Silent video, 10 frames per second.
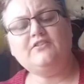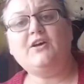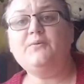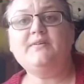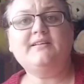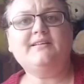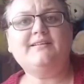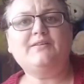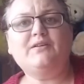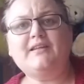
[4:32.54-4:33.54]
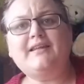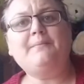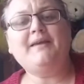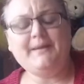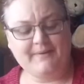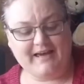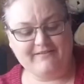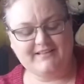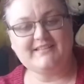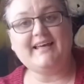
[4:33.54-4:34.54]
So they meet in
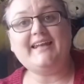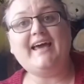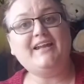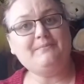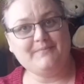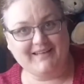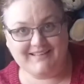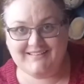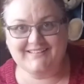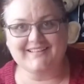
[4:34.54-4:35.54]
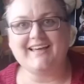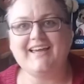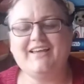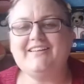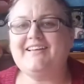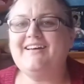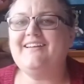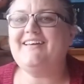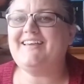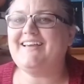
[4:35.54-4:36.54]
Paris, and how they meet, okay, is
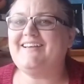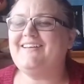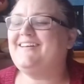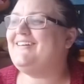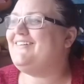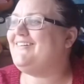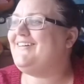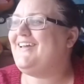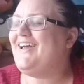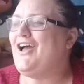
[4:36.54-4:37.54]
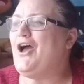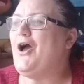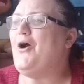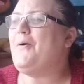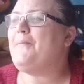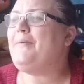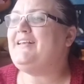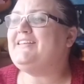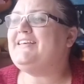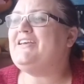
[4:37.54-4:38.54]
kind of like
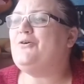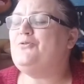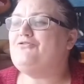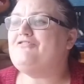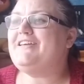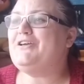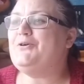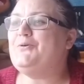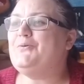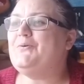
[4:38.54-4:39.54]
basically Audrey